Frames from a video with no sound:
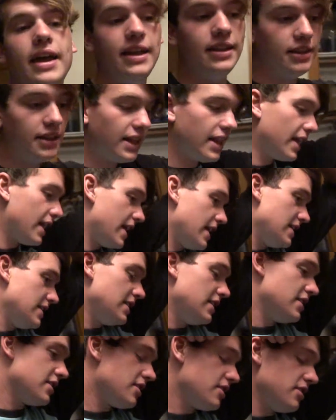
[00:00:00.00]
hey, look at that, guys.
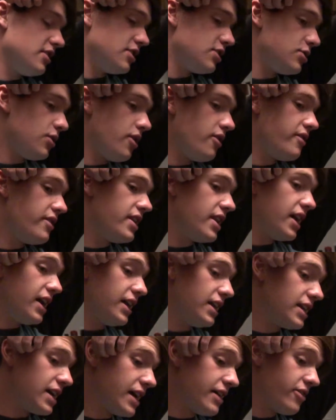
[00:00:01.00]
It's currently 12 at
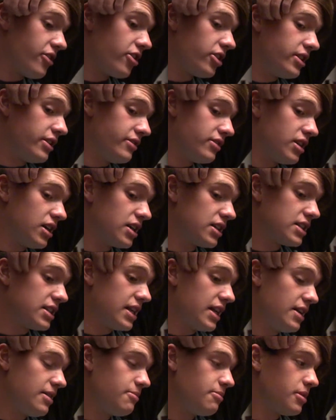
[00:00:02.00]
night. I have hardly vlogged
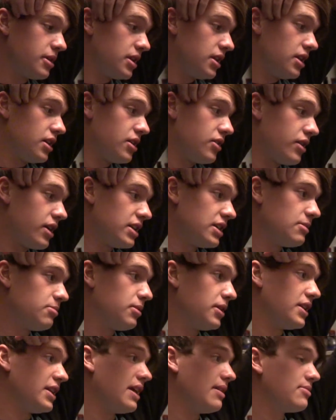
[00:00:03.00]
today, but, you know, I just
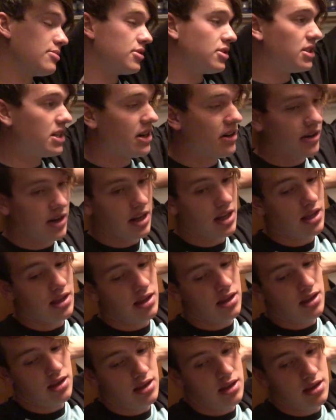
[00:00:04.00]
played games with Jerry,
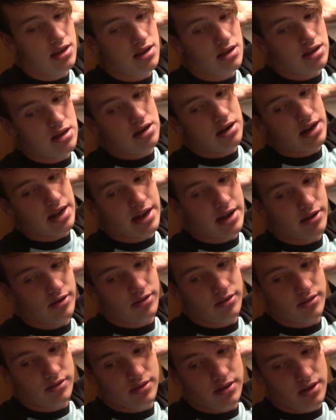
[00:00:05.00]
hung
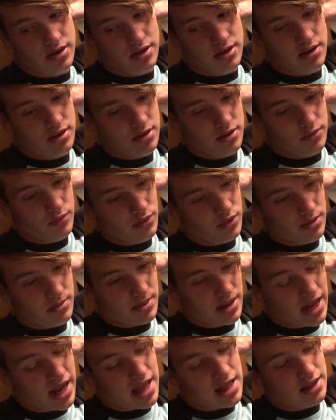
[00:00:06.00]
out with
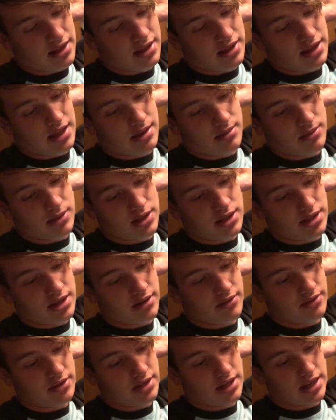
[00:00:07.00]
Michaela and them and
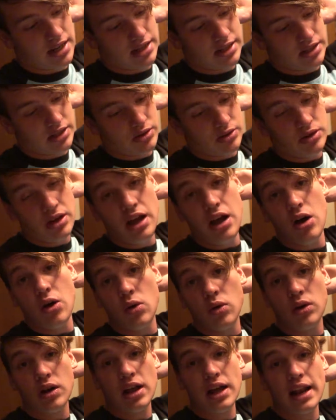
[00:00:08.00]
stuff today, so not a
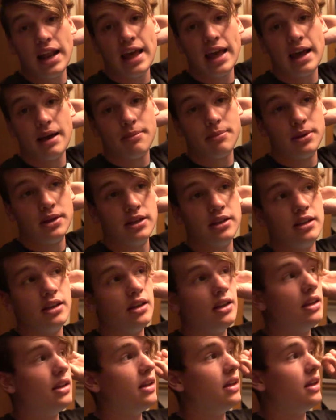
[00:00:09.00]
whole lot happened,
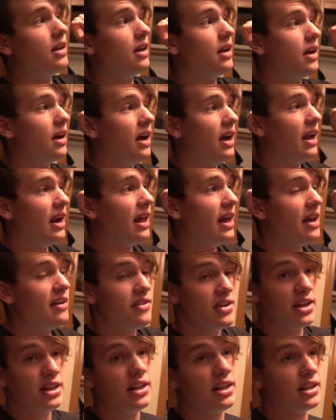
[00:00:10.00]
and I have
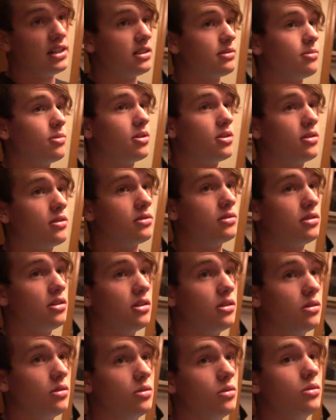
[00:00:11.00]
editing tomorrow,
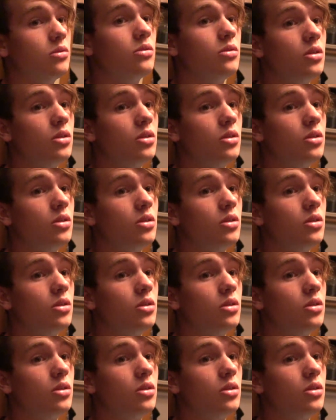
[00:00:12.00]
so